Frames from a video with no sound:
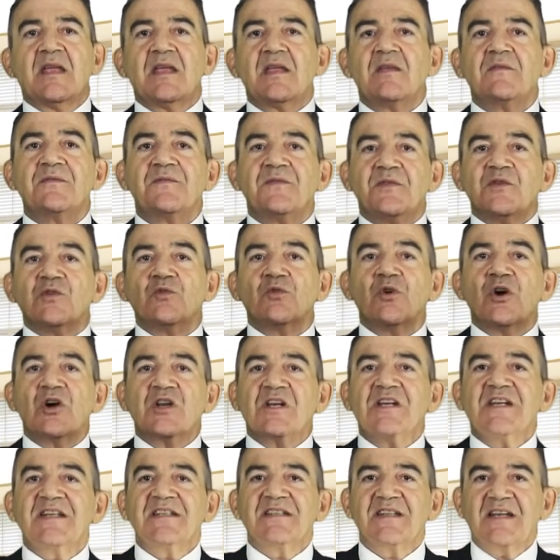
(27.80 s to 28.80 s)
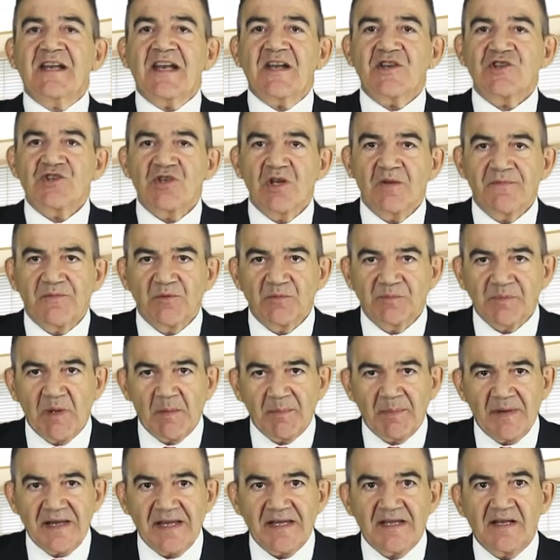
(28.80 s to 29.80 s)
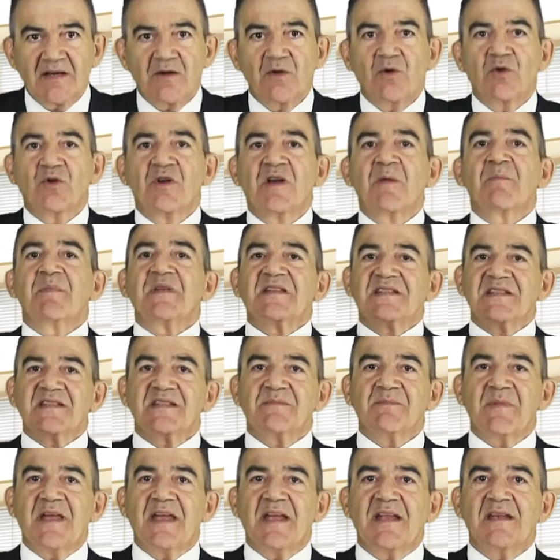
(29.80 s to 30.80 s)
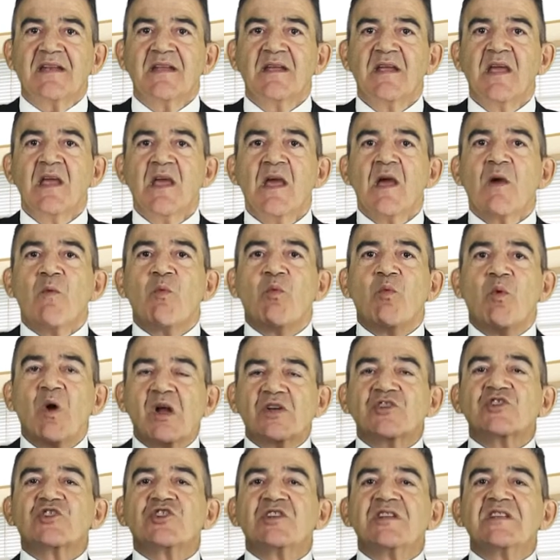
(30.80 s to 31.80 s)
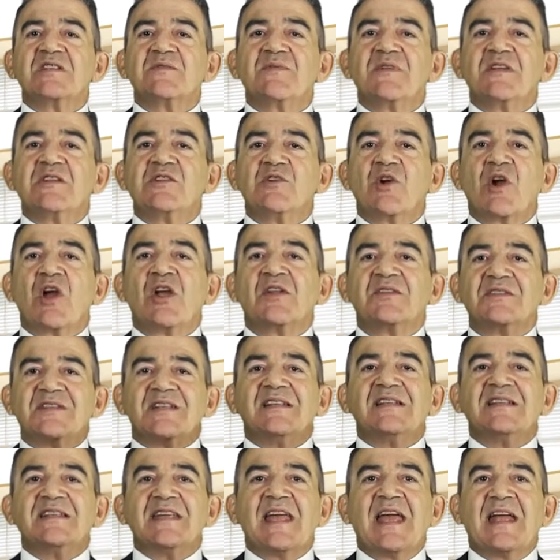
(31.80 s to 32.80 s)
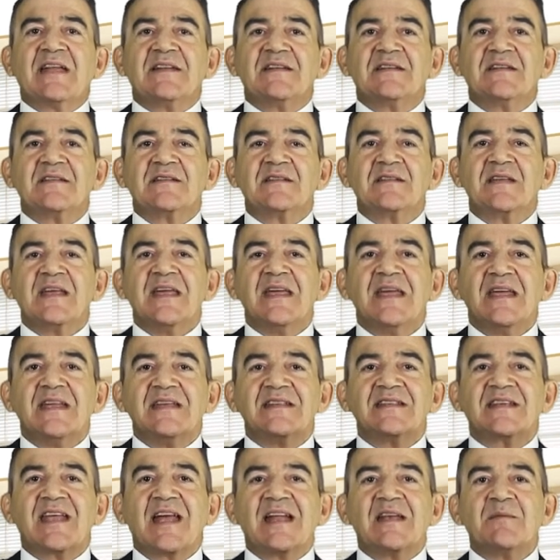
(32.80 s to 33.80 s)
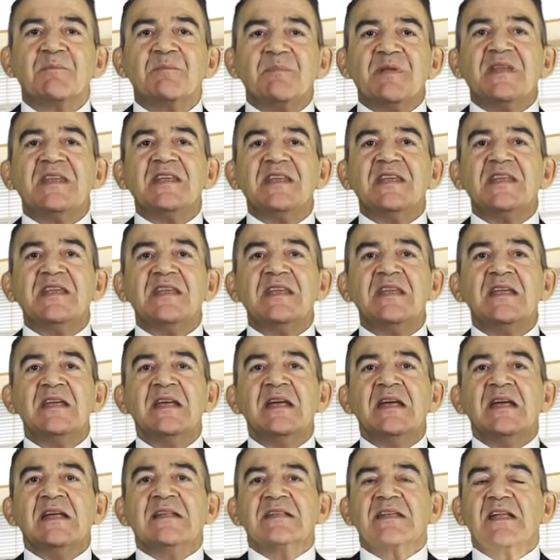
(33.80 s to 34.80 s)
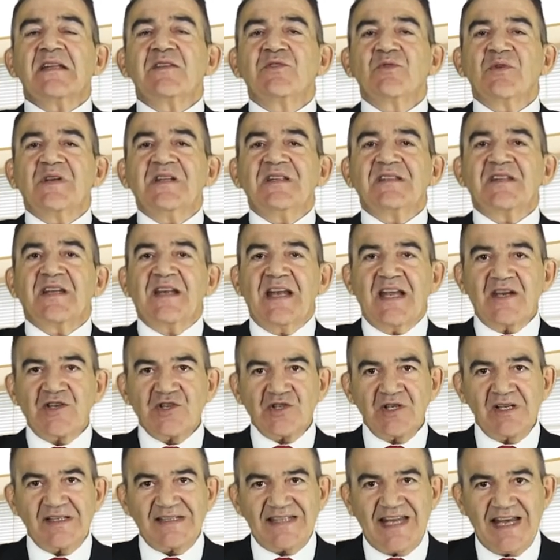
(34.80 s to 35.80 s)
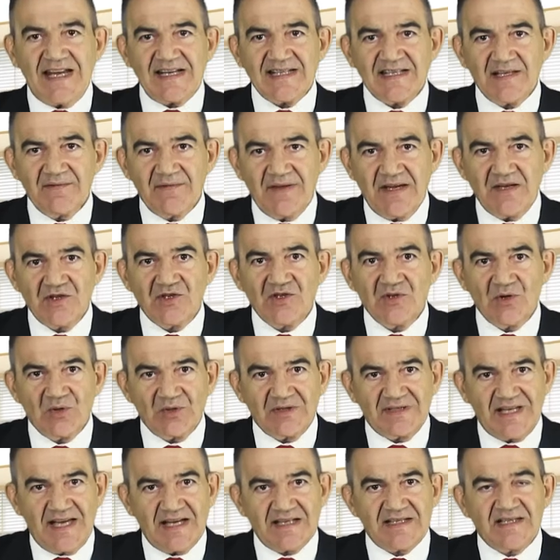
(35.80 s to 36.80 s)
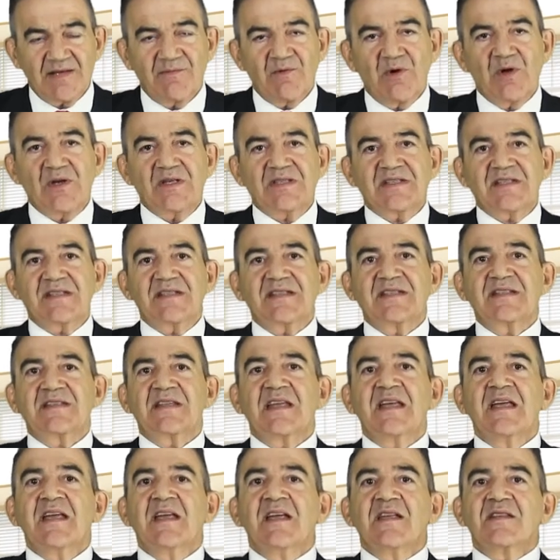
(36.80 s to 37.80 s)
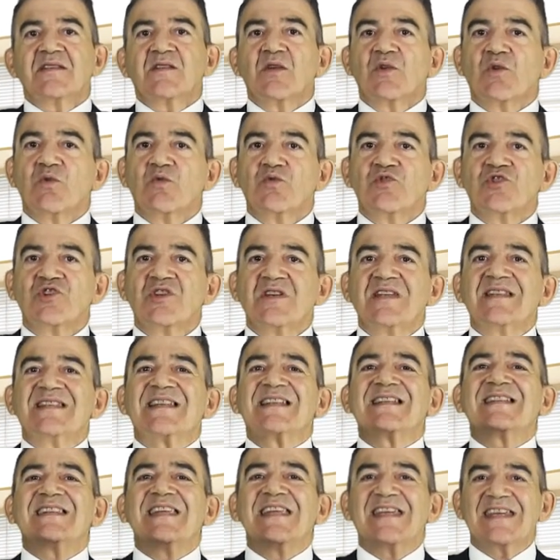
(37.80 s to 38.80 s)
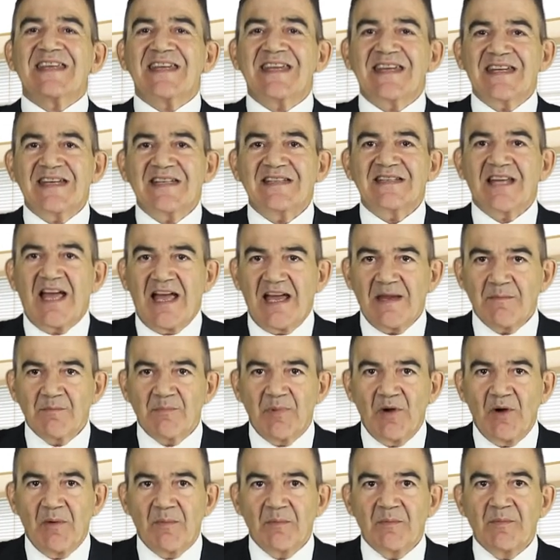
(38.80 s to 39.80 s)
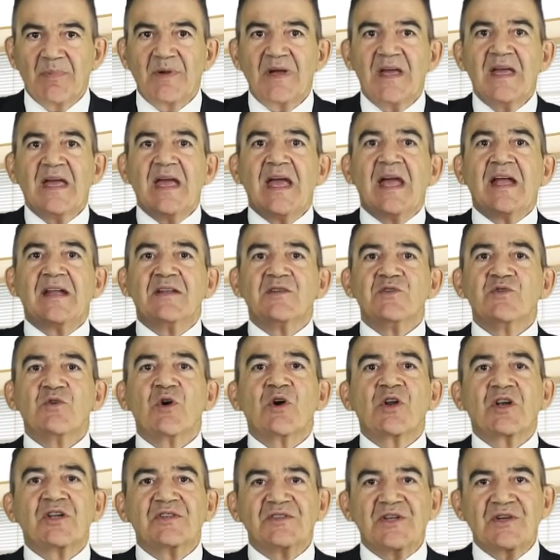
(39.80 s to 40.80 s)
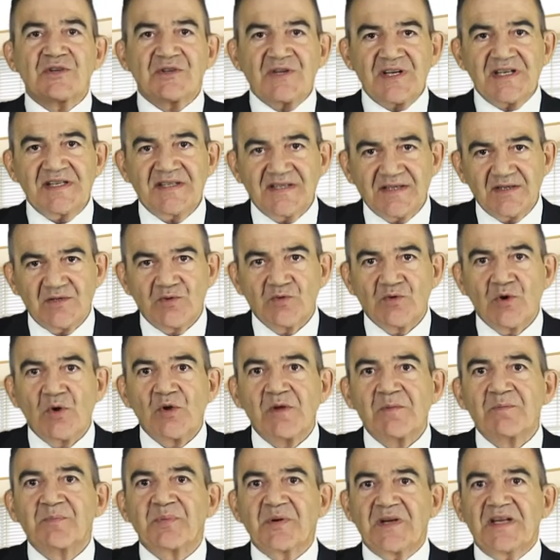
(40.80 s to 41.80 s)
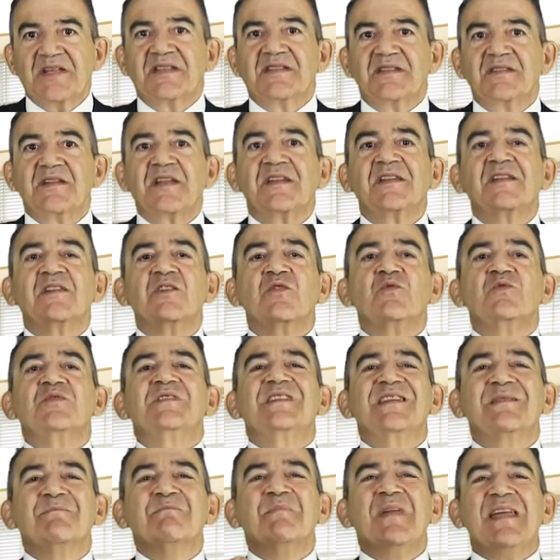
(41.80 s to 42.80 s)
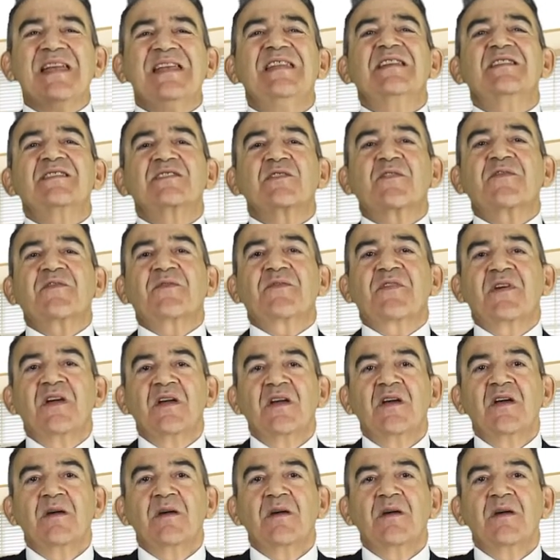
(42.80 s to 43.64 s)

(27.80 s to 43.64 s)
If you are an international football player or a businessman, watch this video until the end. It can be that your international tax evasion or tax avoidance solution is a ticking time bomb and you are under risk to go in prison and losing millions of